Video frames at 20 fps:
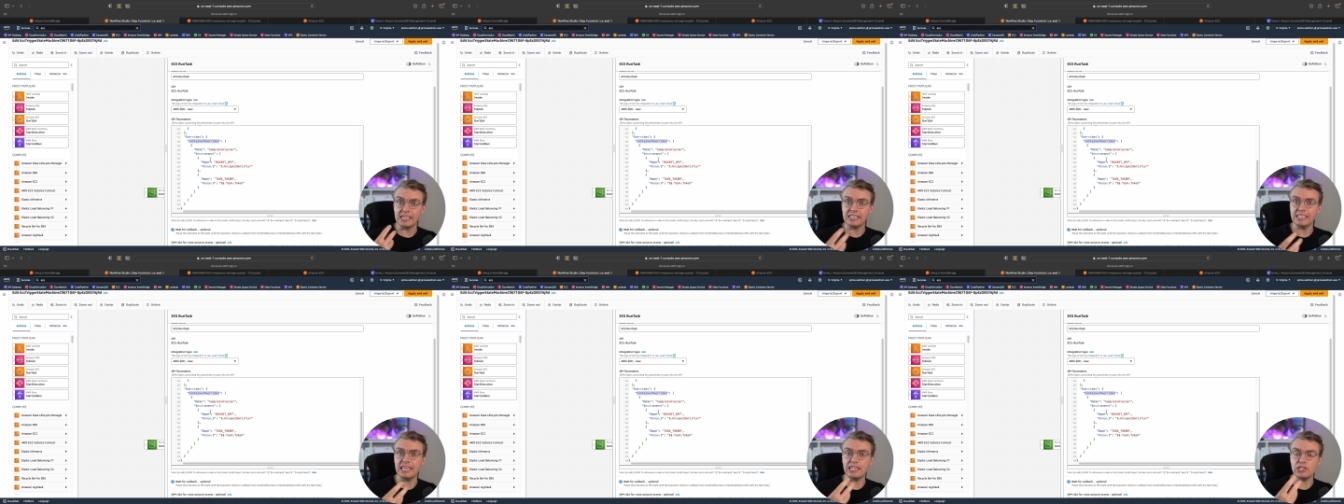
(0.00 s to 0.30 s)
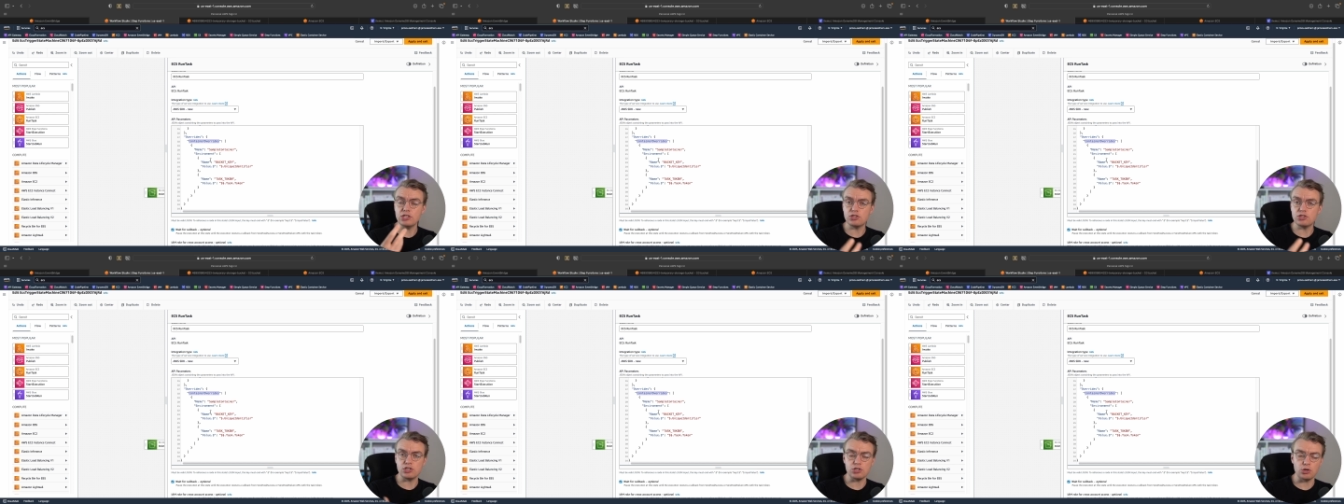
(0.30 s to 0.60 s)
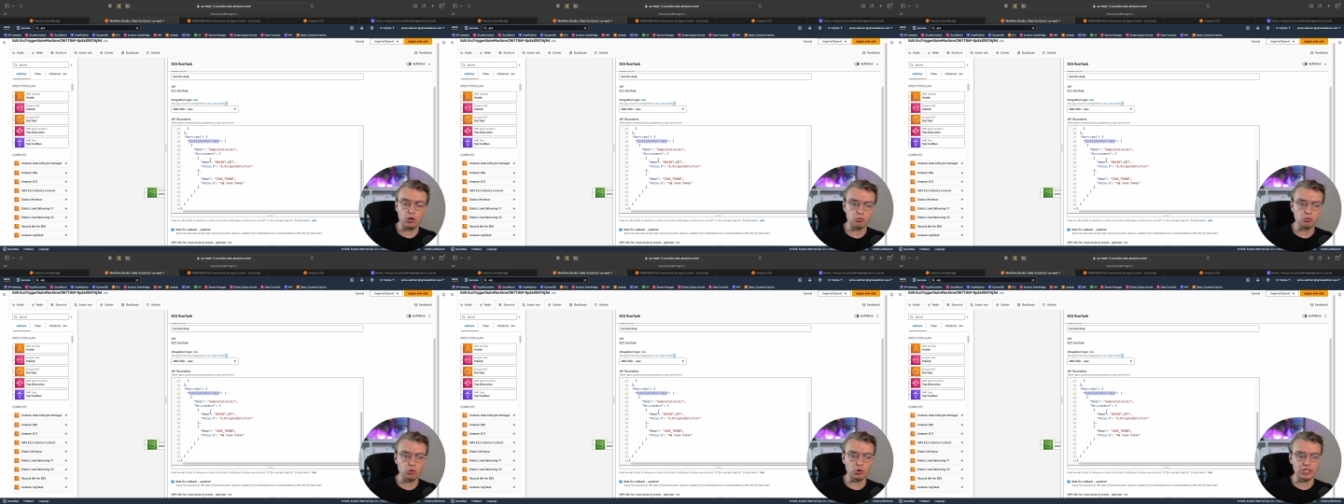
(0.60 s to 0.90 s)
into
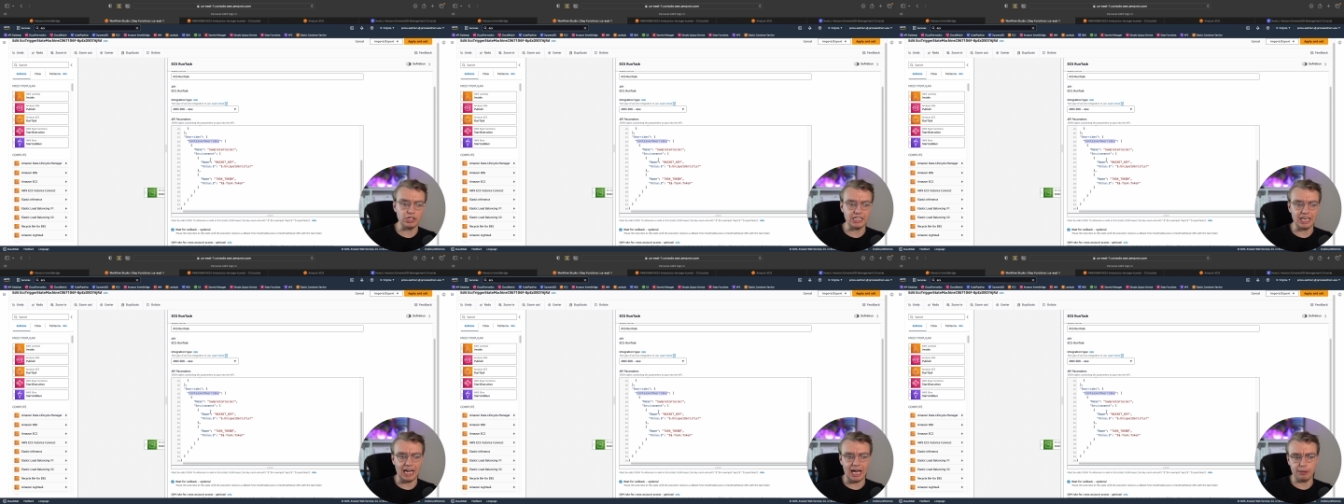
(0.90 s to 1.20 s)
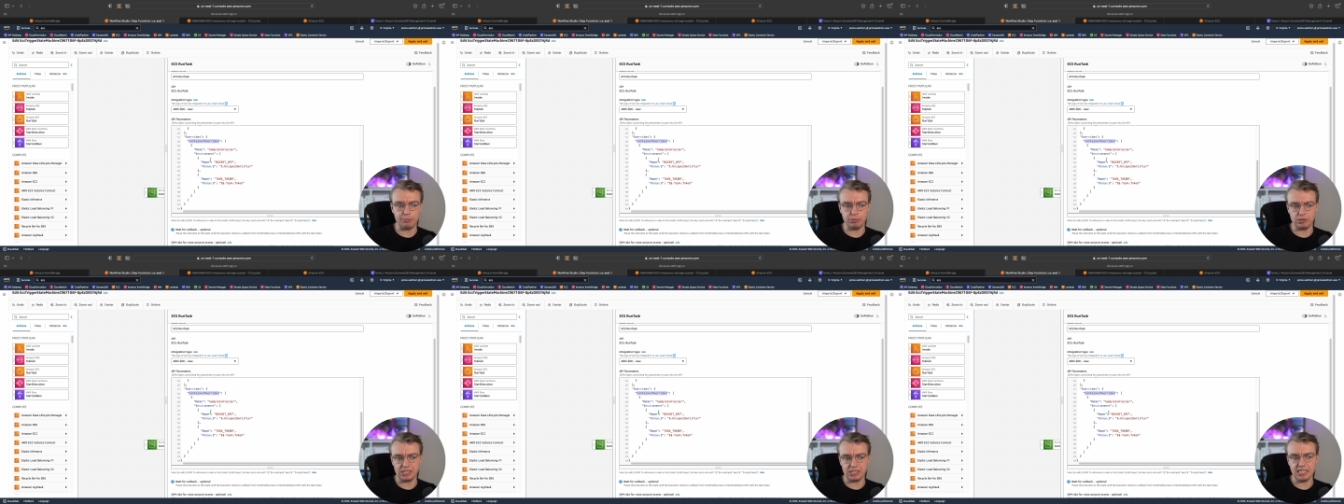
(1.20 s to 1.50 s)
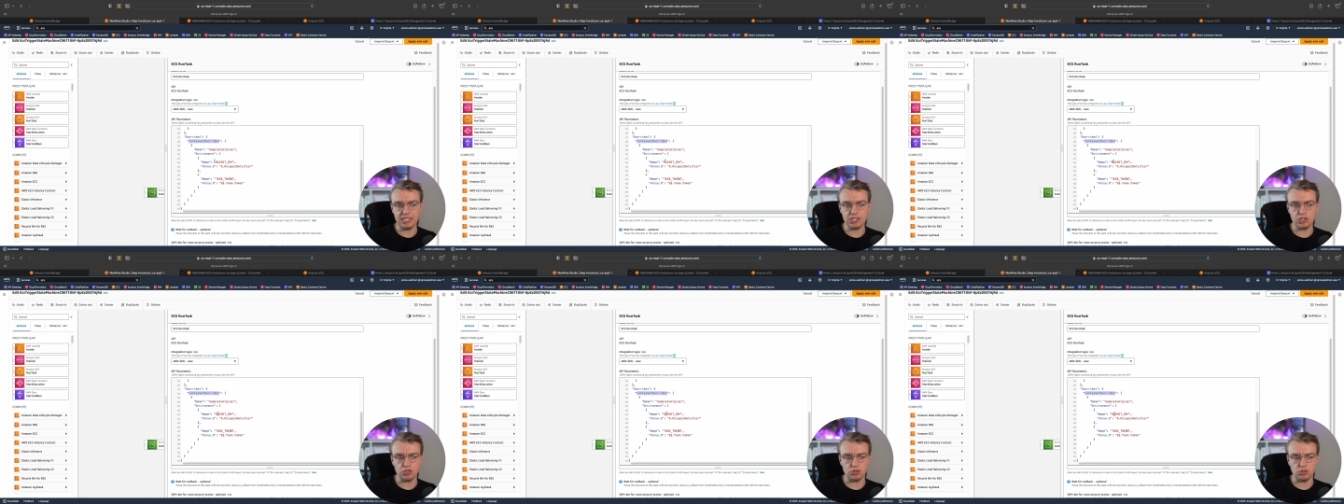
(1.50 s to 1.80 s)
your running
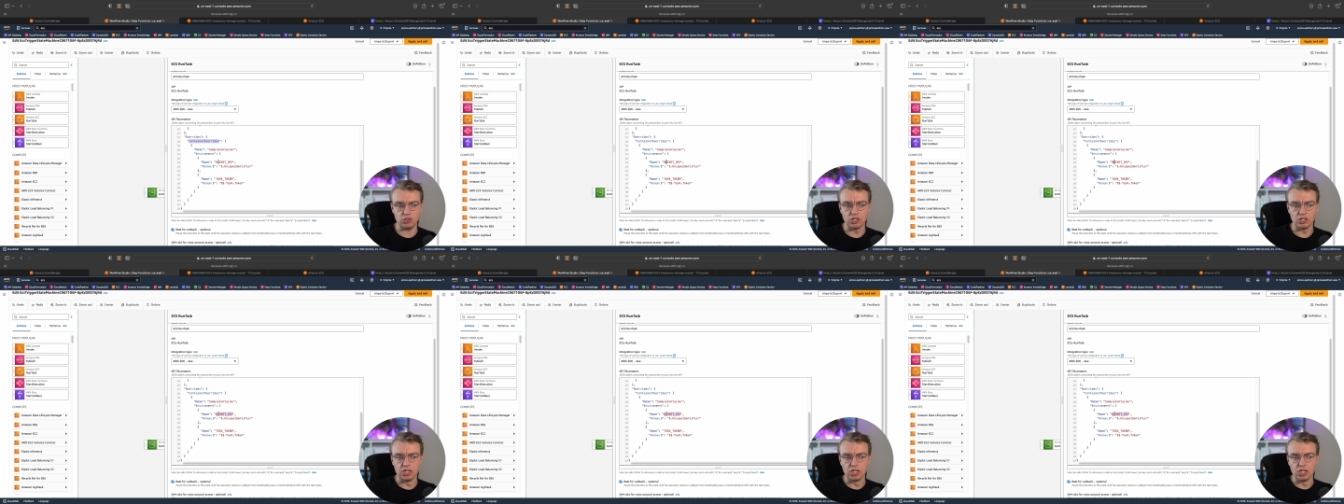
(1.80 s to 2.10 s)
application.